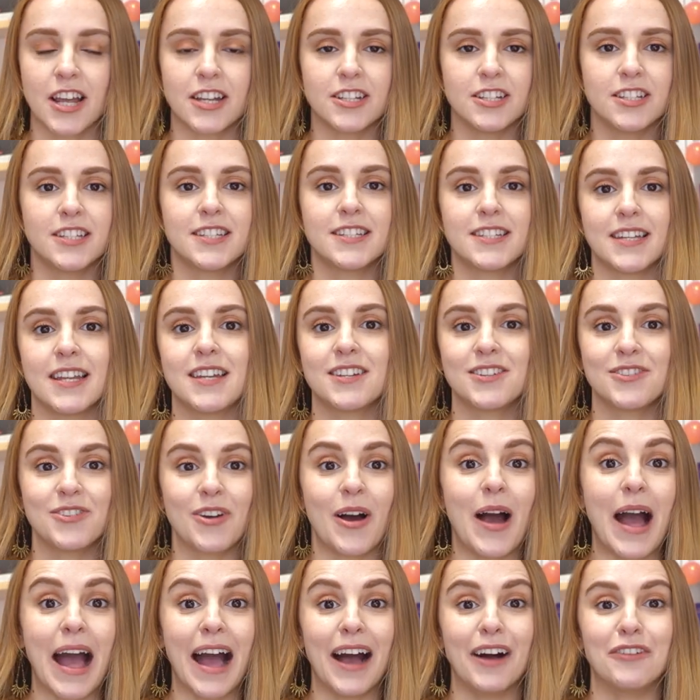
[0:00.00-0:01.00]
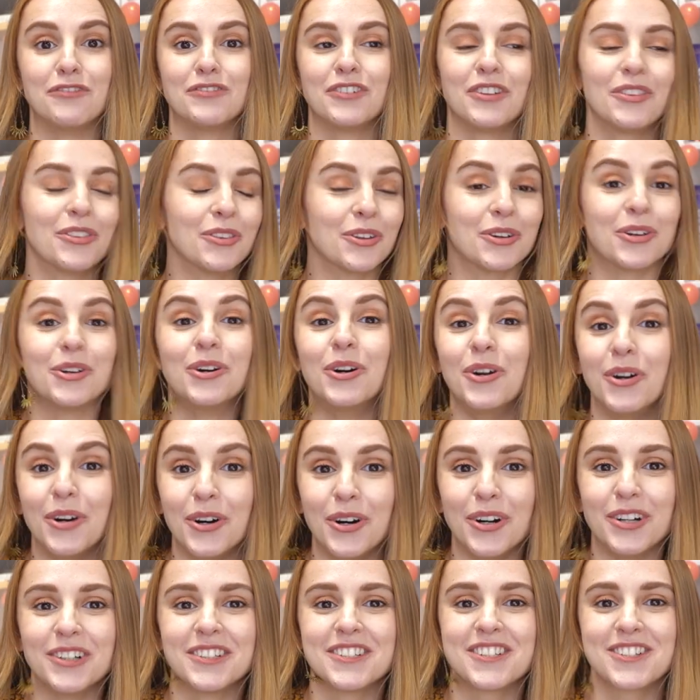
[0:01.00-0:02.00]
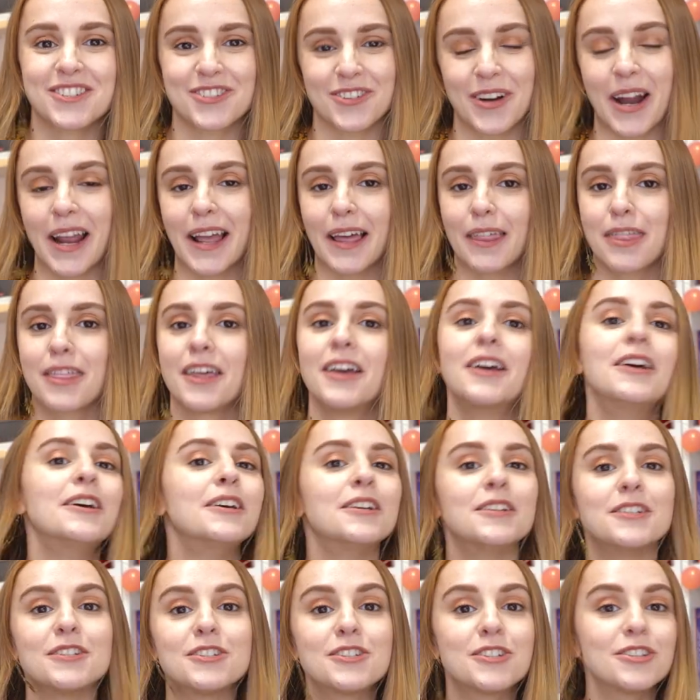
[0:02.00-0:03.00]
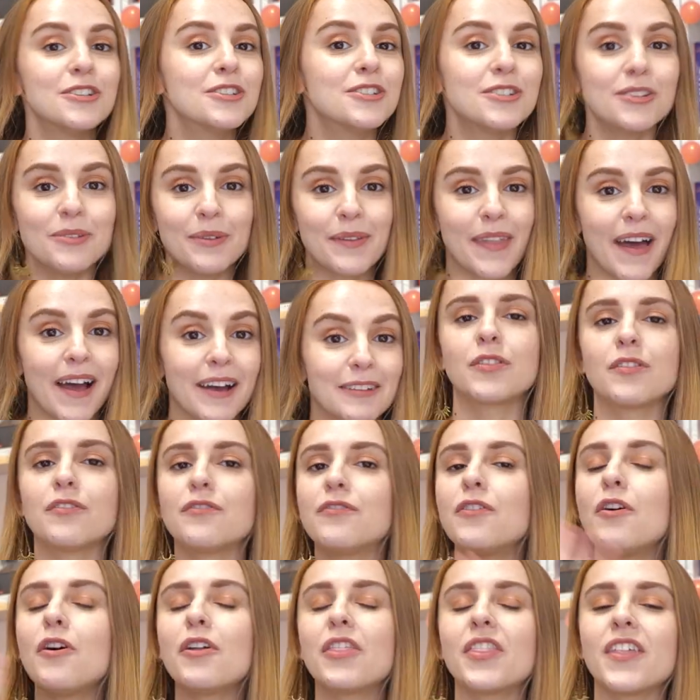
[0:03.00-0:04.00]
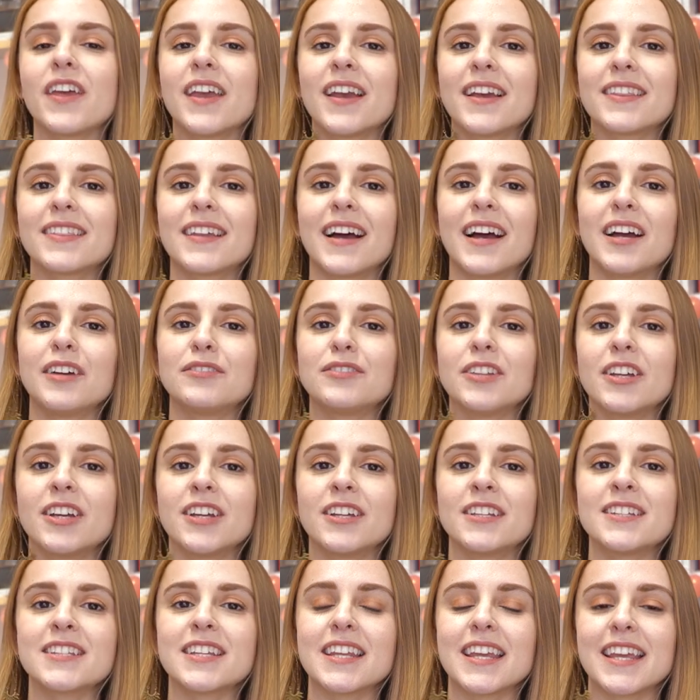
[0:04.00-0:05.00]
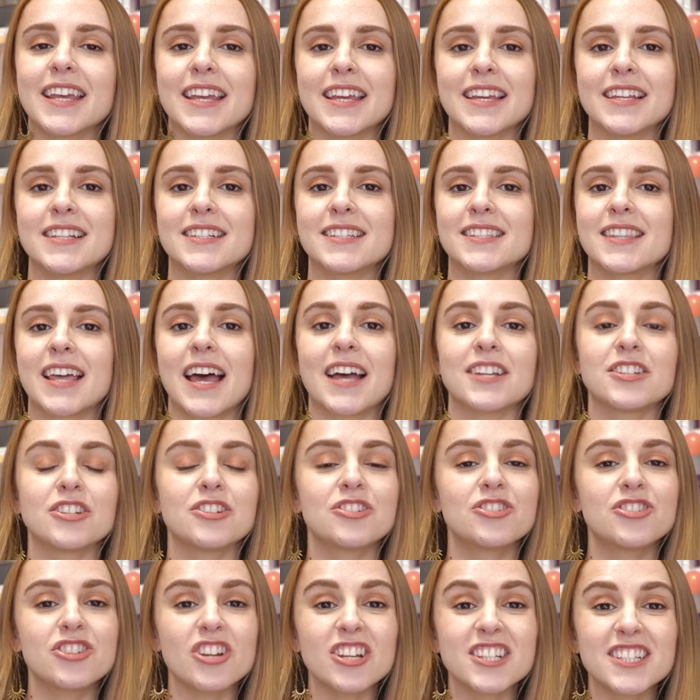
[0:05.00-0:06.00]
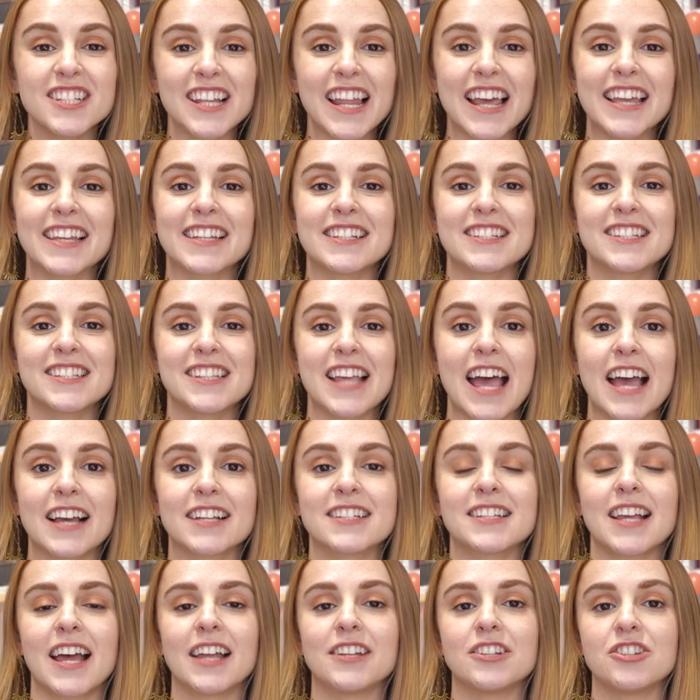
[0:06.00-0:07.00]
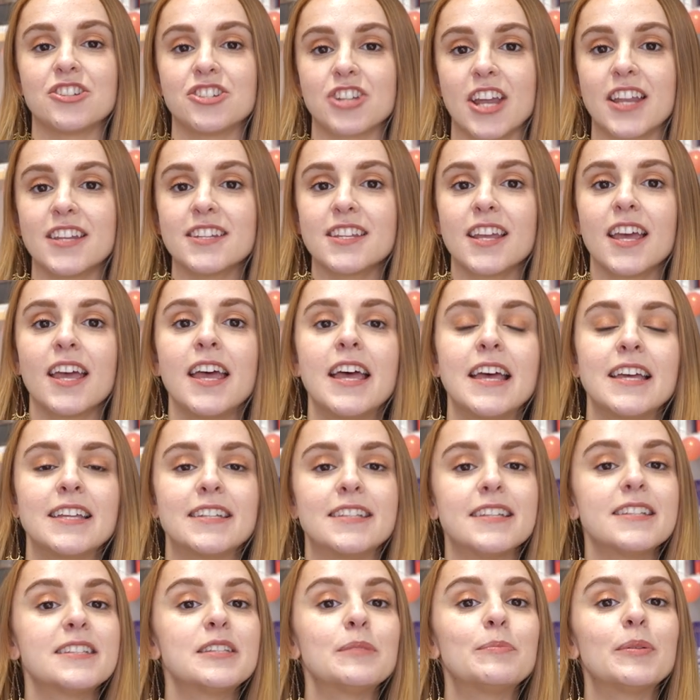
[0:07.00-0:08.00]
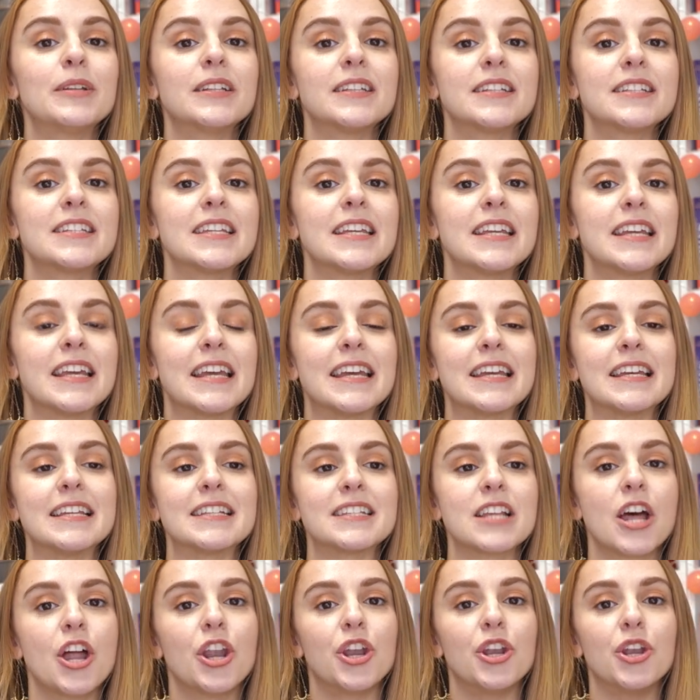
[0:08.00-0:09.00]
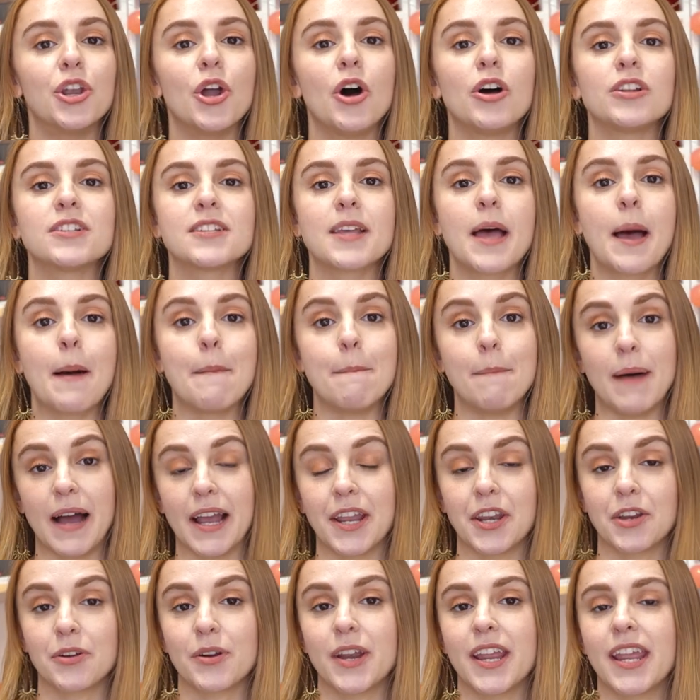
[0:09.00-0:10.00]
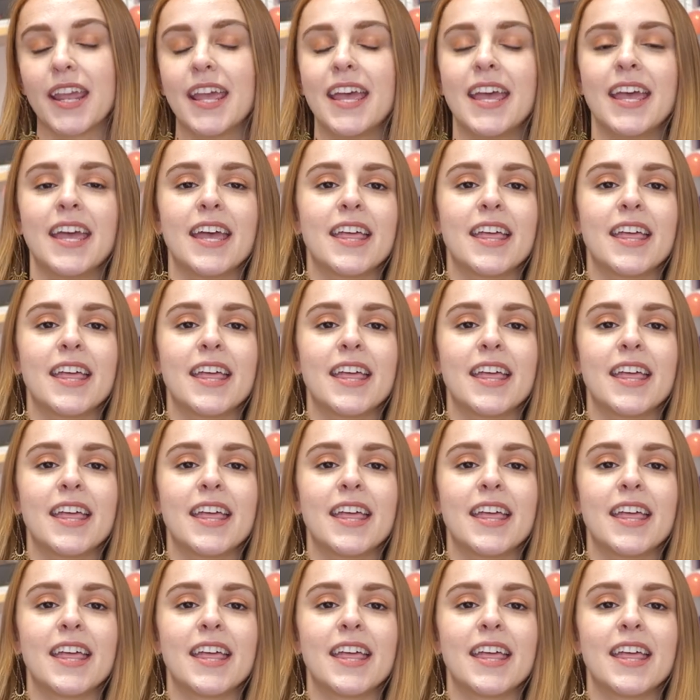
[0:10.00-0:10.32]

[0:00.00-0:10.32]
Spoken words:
I just did not have the core strength to do that. The fourth thing that I've learned is that just like sex and gender, disability is not binary.